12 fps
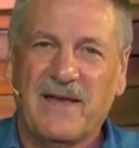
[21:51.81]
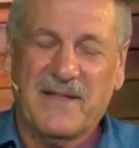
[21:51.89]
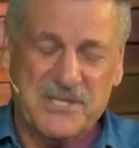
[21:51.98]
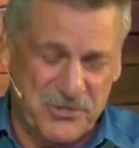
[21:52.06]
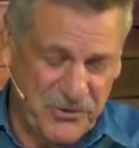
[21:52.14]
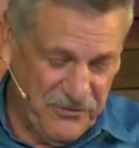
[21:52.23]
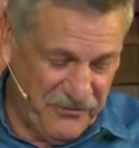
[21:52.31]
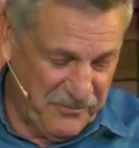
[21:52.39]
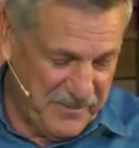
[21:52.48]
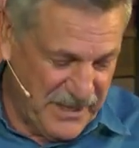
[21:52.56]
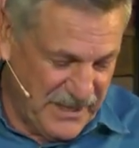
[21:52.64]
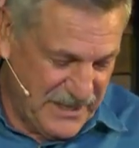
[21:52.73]
That's true for
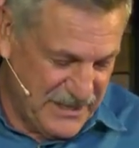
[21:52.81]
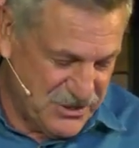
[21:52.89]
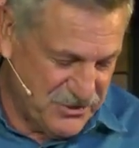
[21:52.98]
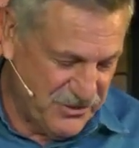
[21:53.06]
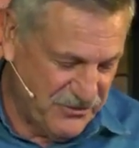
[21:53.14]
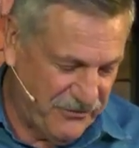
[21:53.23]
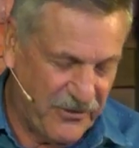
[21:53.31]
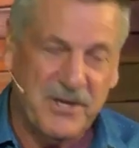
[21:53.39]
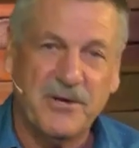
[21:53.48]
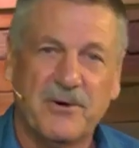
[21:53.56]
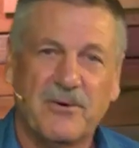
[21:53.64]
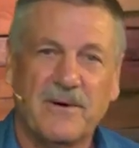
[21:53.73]
me, it's true for
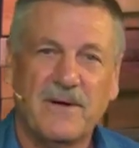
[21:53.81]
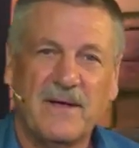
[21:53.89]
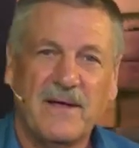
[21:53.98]
you.